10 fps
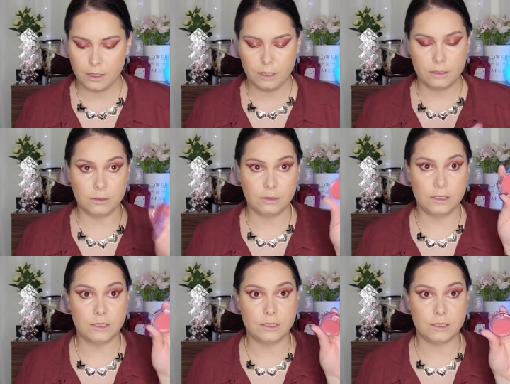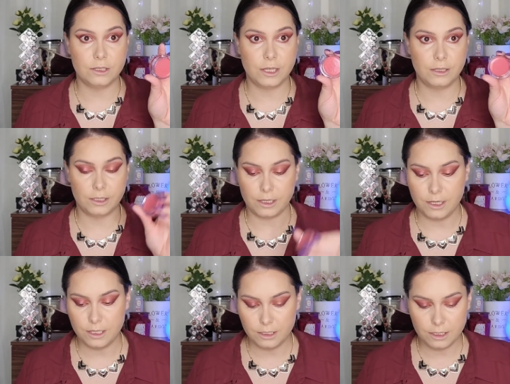So this is the shade
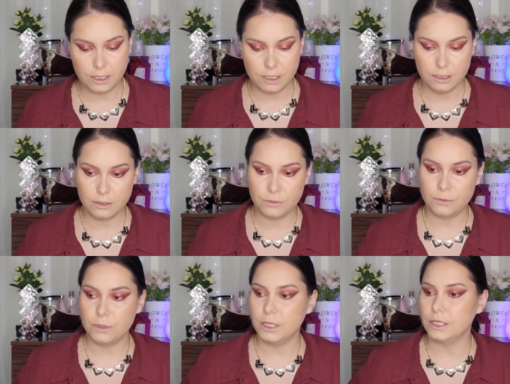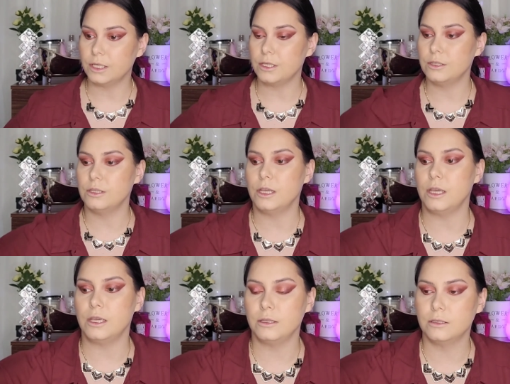Tahiti. It's a really nice
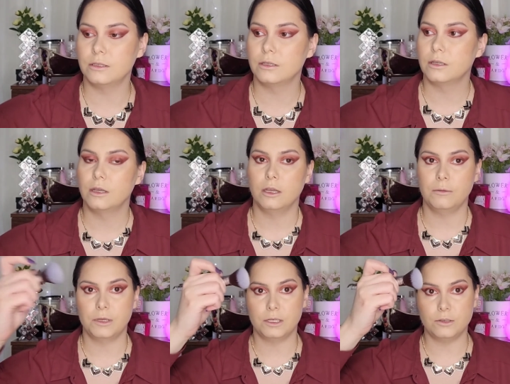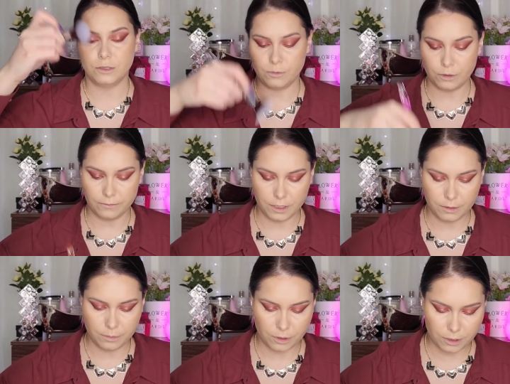shade. I'm gonna use one of these
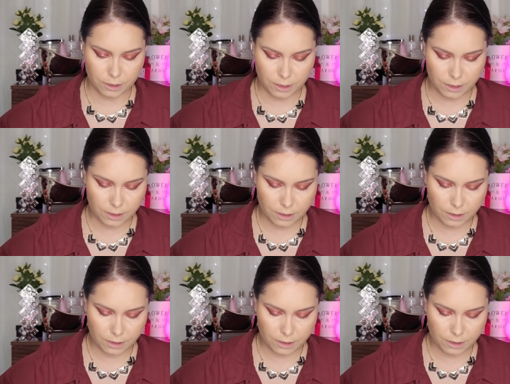brushes.